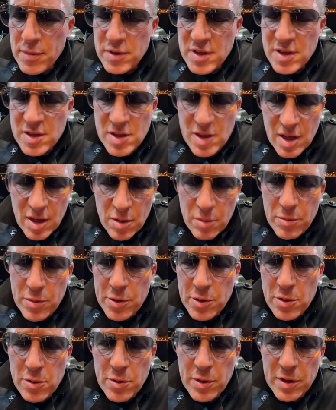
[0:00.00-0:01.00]

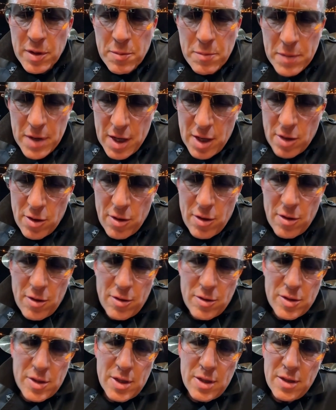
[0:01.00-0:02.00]
Zigaboo with the
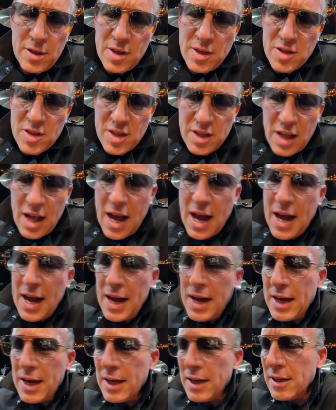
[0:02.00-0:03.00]
meters and the
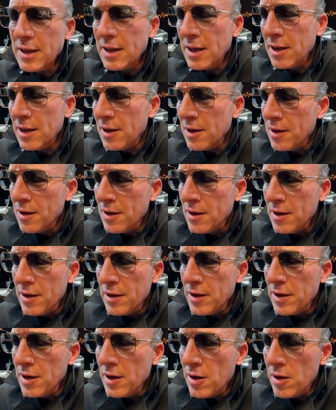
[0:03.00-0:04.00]
Sly, and
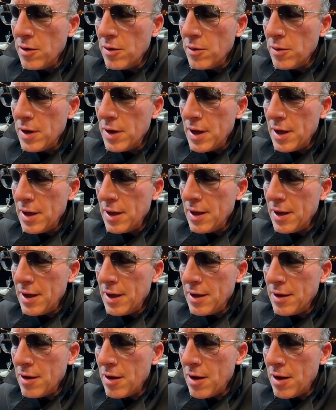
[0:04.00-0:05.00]

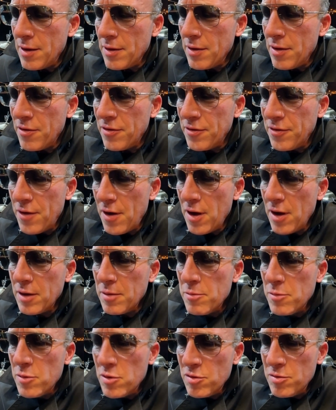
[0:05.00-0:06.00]
the funk
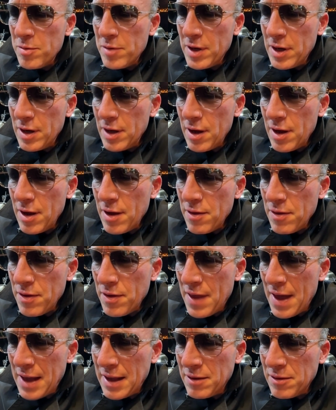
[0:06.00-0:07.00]
movement
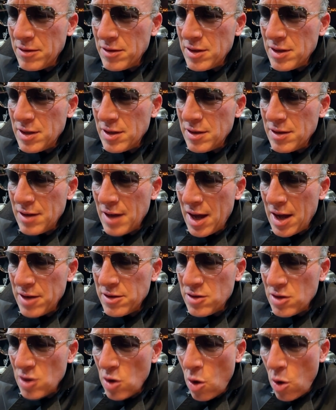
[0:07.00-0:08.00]
that kind of
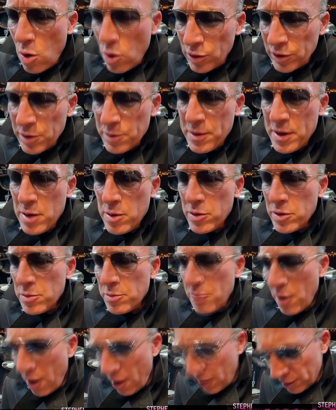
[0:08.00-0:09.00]
took a hold of me with
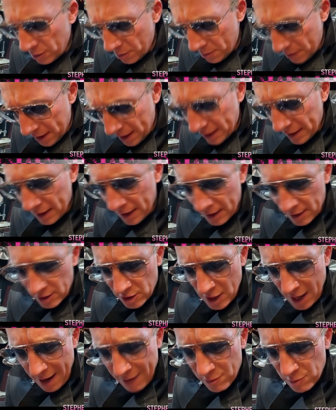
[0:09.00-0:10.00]
Parliament and
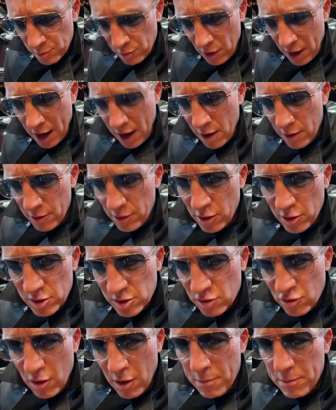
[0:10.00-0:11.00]
James Brown.
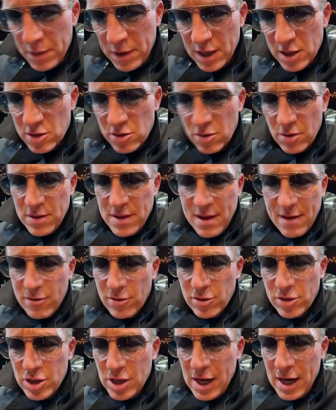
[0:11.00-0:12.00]
Those drum beats will never
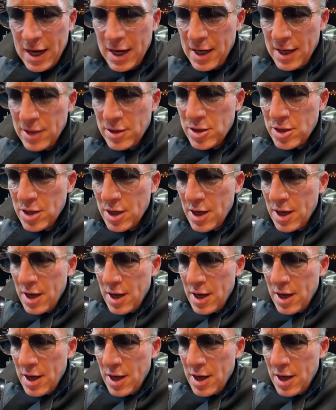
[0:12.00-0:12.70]
change.